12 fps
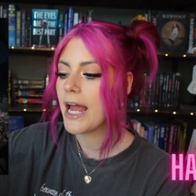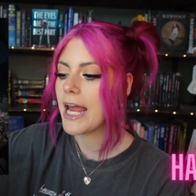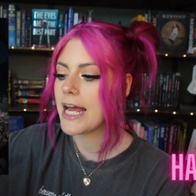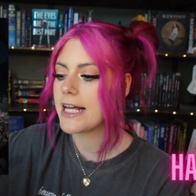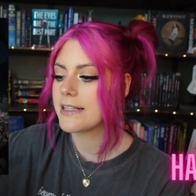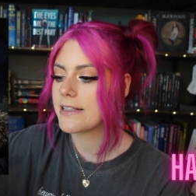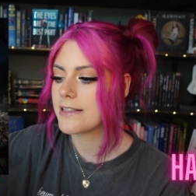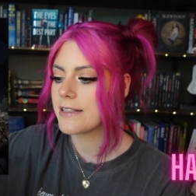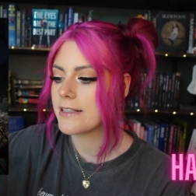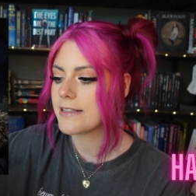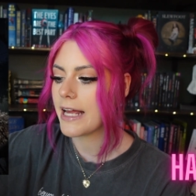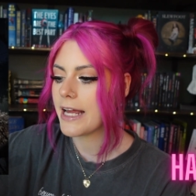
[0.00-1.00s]
And this
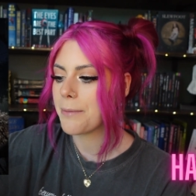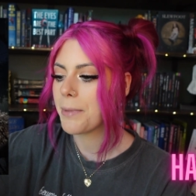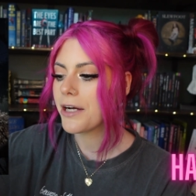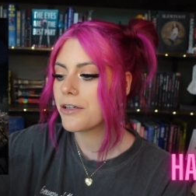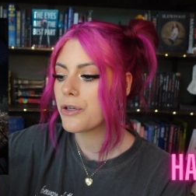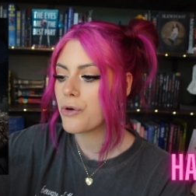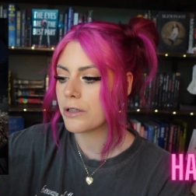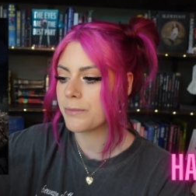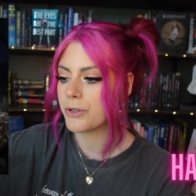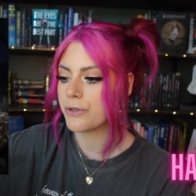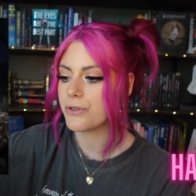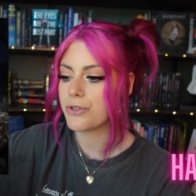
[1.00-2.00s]
is a
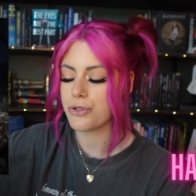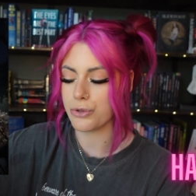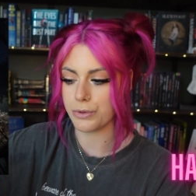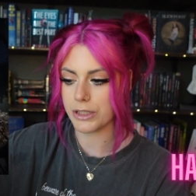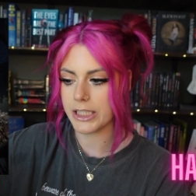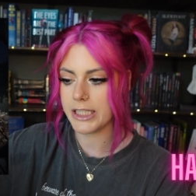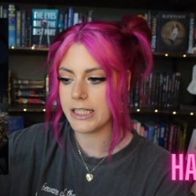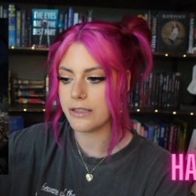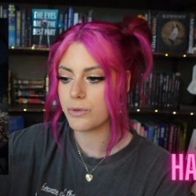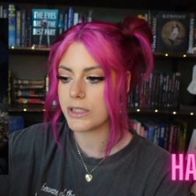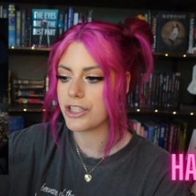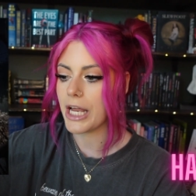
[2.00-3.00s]
paranormal story in which